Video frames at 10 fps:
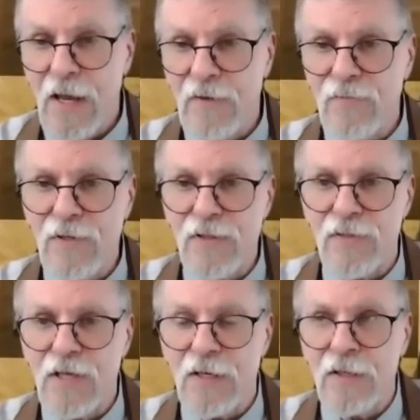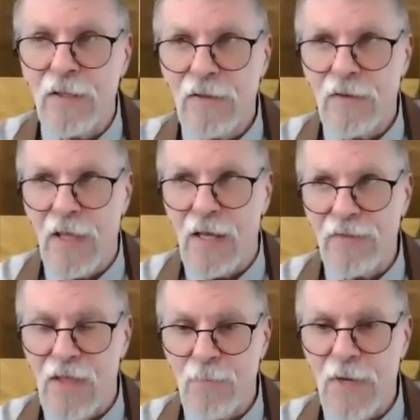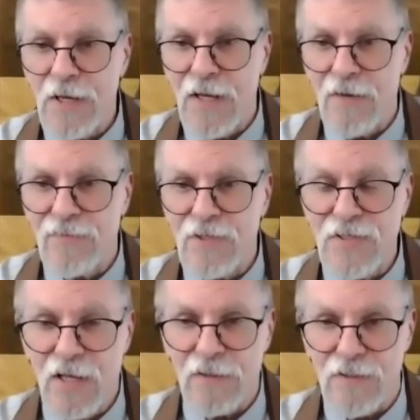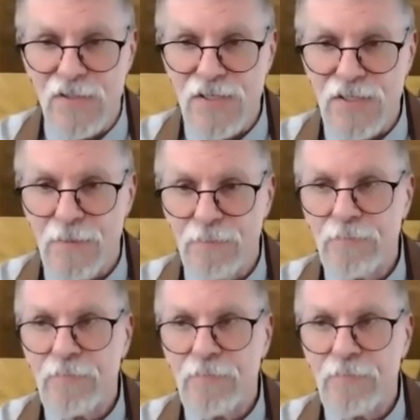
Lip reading: everything that they might have to tell us.